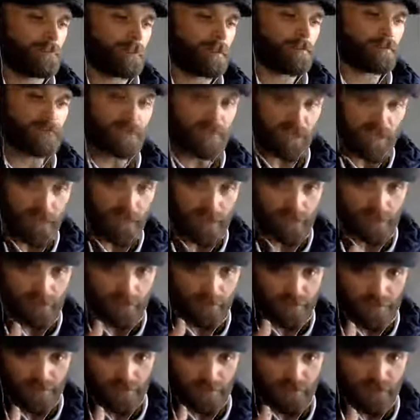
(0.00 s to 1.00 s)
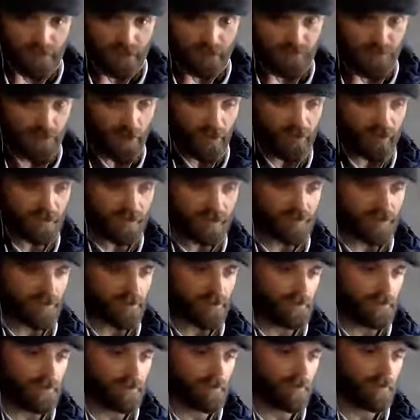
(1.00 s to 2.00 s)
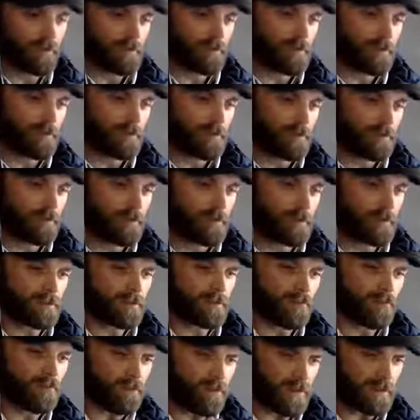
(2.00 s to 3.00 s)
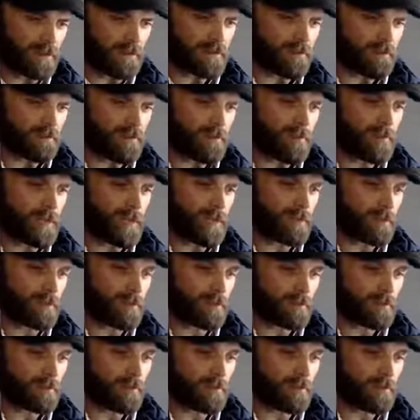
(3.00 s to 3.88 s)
I've seen it, I've experienced it. That's offensive to me